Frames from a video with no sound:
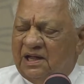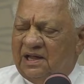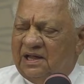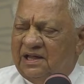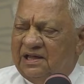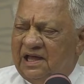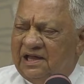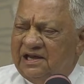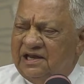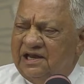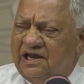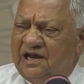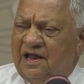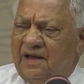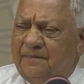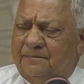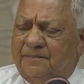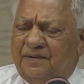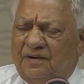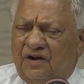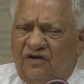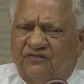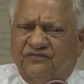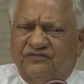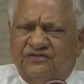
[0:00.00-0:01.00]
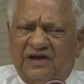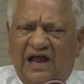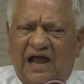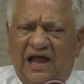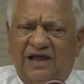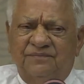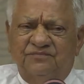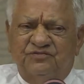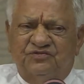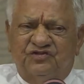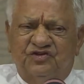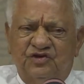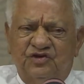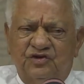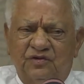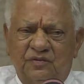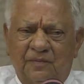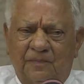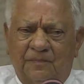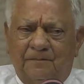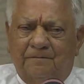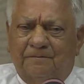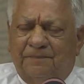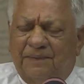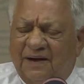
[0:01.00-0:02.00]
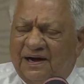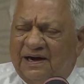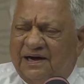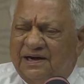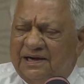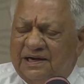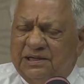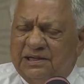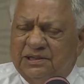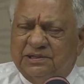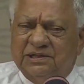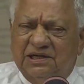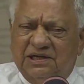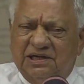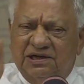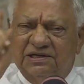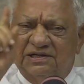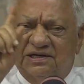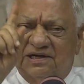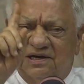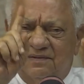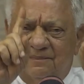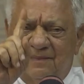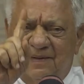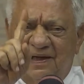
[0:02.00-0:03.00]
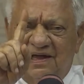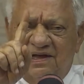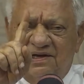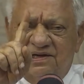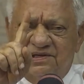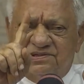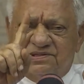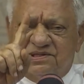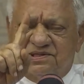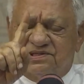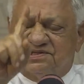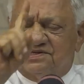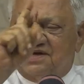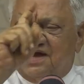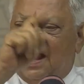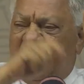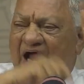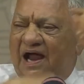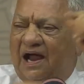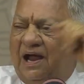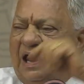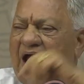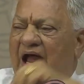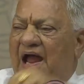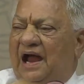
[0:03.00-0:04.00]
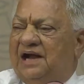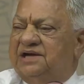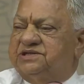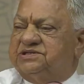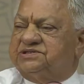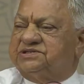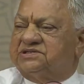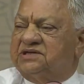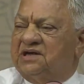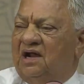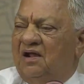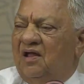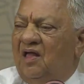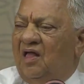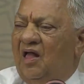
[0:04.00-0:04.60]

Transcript: Any number of times you burn it, it remains ash.